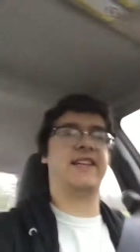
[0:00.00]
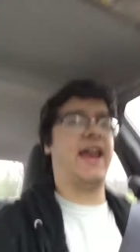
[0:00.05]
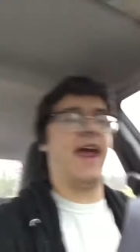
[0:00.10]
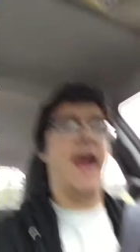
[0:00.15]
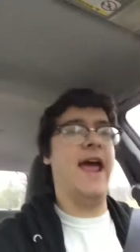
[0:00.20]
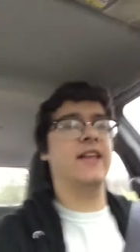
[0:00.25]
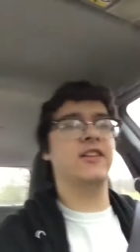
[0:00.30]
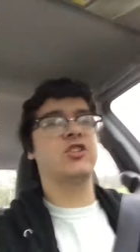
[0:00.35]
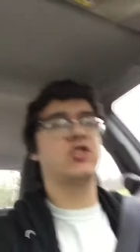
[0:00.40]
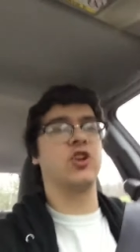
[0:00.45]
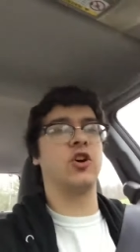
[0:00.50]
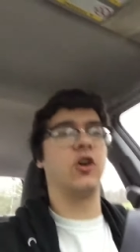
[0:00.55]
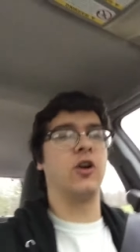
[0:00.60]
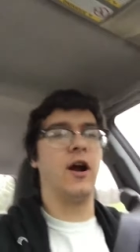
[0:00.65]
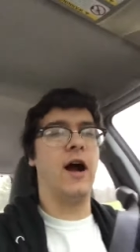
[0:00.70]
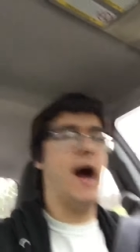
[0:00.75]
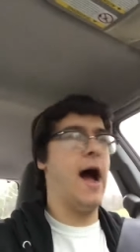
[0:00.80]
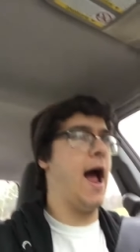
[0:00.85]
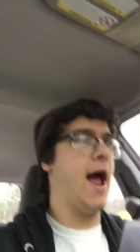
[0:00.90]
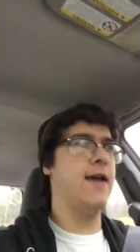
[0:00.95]
cancer.
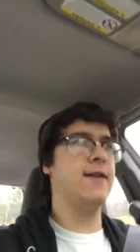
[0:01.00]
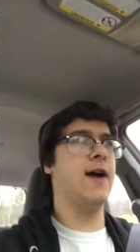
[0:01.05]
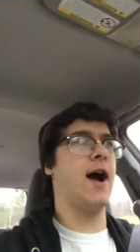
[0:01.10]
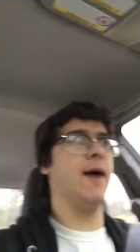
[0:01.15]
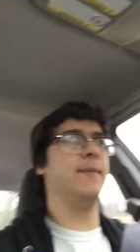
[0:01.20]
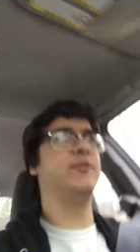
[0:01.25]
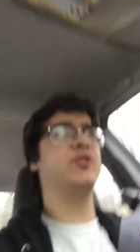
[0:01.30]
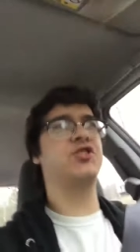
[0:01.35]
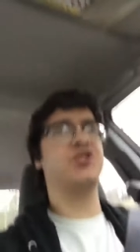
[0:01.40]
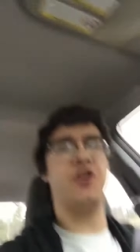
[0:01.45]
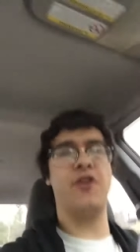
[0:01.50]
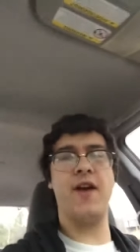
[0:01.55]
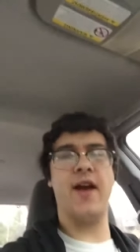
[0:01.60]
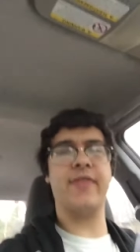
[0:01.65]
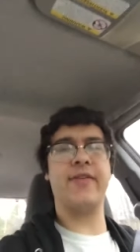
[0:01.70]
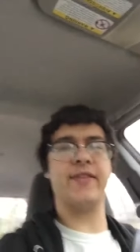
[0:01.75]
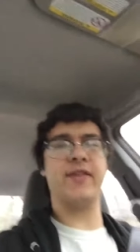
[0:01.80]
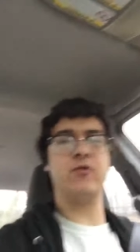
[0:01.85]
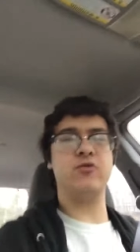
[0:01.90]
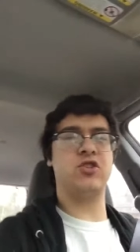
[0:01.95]
I, I'm sorry, I
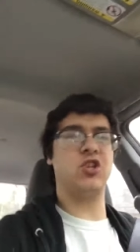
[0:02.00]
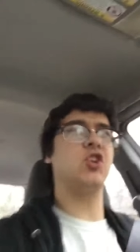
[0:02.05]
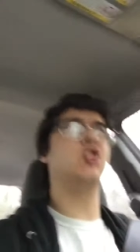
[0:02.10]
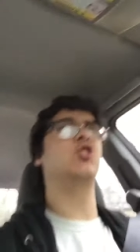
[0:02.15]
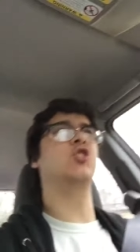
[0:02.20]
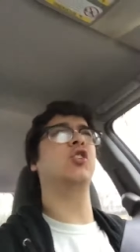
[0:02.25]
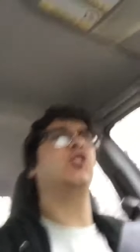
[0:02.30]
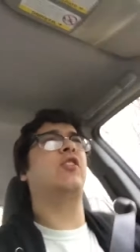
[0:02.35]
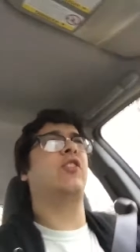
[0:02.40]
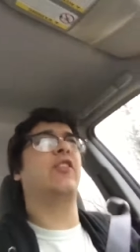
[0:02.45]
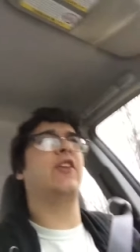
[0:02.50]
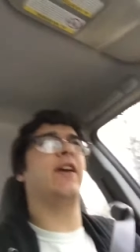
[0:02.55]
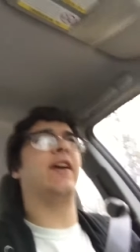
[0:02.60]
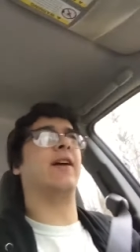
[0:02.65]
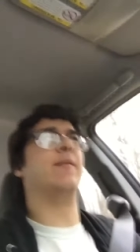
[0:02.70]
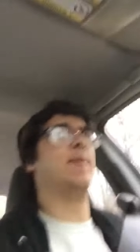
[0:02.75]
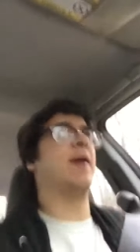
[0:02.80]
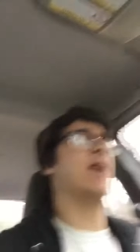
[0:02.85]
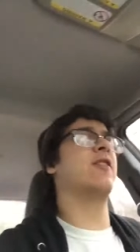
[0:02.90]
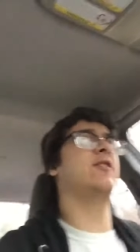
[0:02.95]
thought that was a good thing.
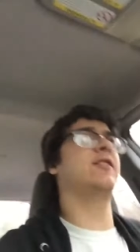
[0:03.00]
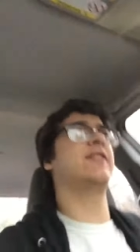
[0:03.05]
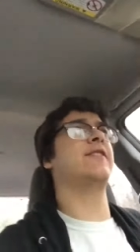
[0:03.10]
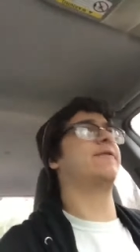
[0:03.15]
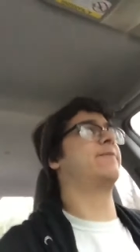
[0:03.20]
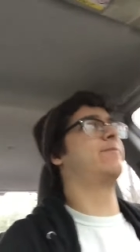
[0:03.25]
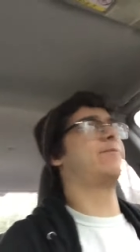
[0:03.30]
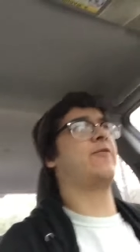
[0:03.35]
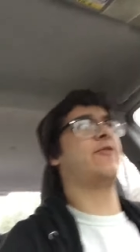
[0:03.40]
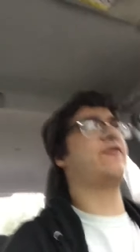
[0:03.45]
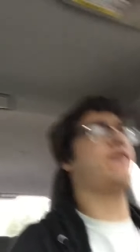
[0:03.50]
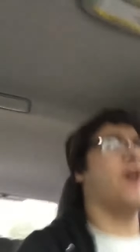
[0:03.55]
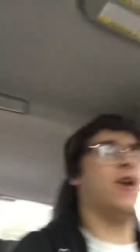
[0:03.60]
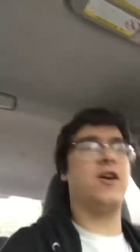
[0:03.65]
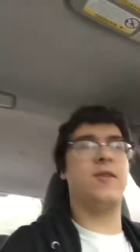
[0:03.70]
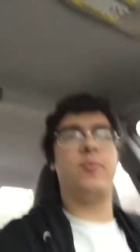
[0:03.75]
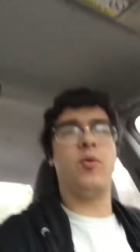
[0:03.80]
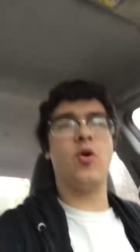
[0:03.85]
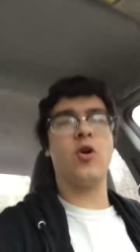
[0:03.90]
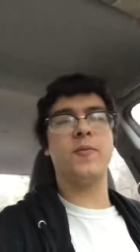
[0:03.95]
Apparently,
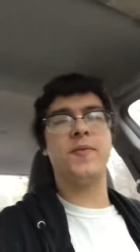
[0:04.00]
fuck poor